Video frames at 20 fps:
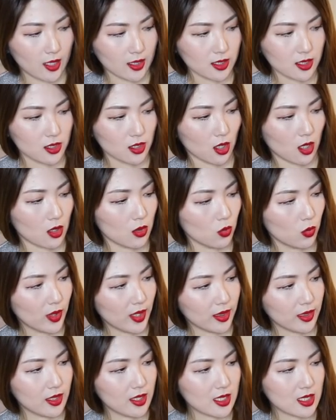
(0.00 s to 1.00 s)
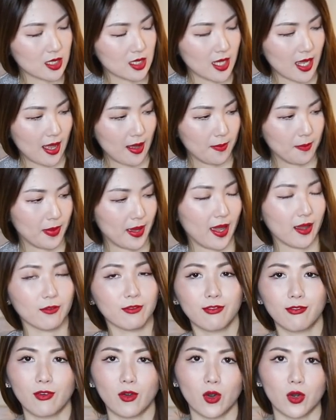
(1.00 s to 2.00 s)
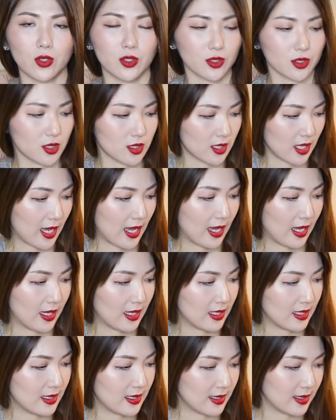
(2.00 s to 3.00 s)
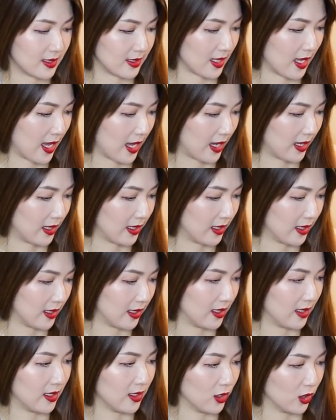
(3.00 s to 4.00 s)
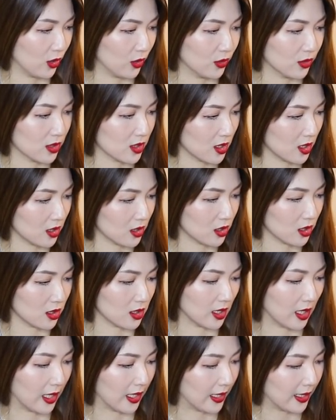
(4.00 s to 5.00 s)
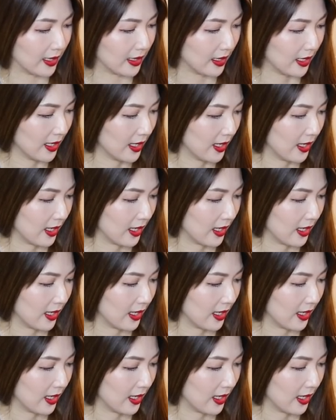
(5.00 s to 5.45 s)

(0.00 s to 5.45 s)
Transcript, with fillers: start with this handbag first, as I used it today